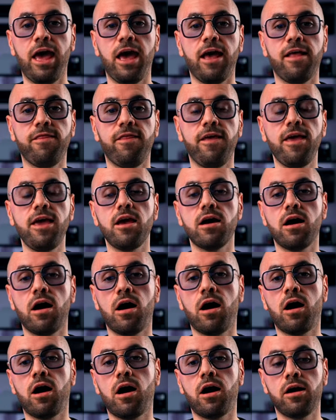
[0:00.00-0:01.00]
and they
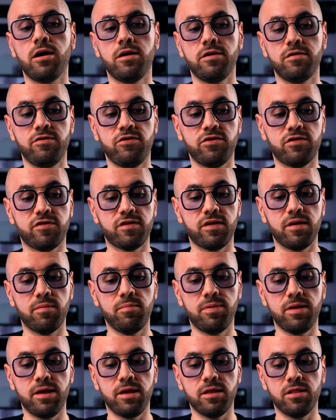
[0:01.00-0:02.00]
are just
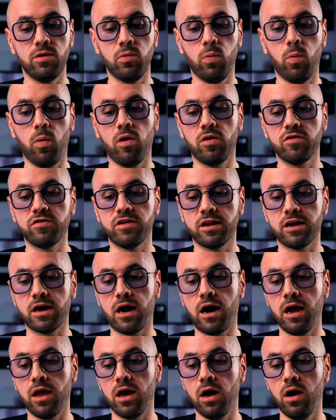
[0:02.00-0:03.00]
simply the ones that
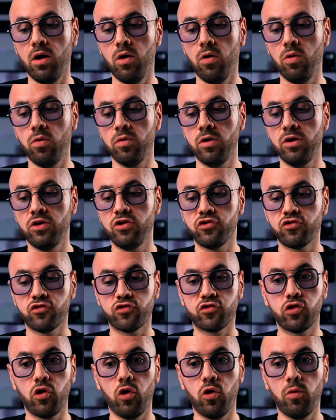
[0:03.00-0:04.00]
I owe
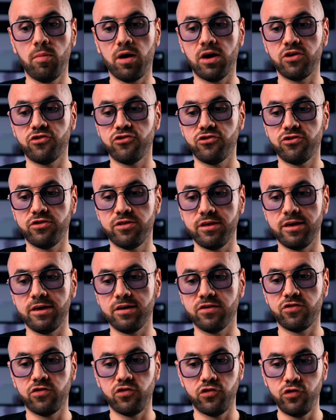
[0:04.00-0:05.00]
so much
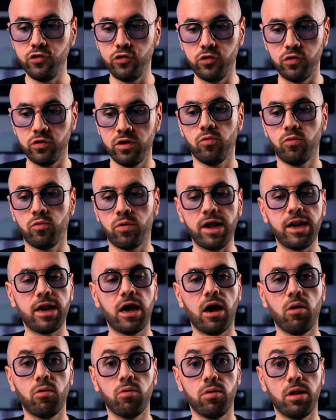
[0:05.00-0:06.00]
things to. Right
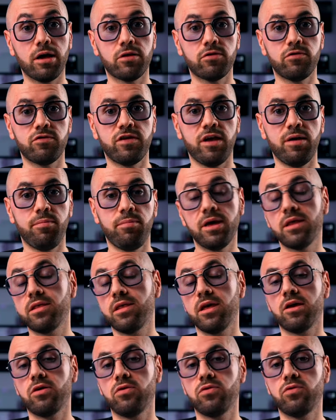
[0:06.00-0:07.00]
now, I would like to say a big
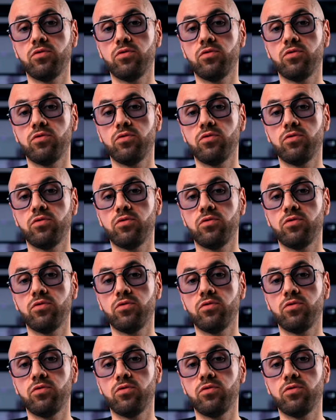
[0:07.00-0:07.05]
thank you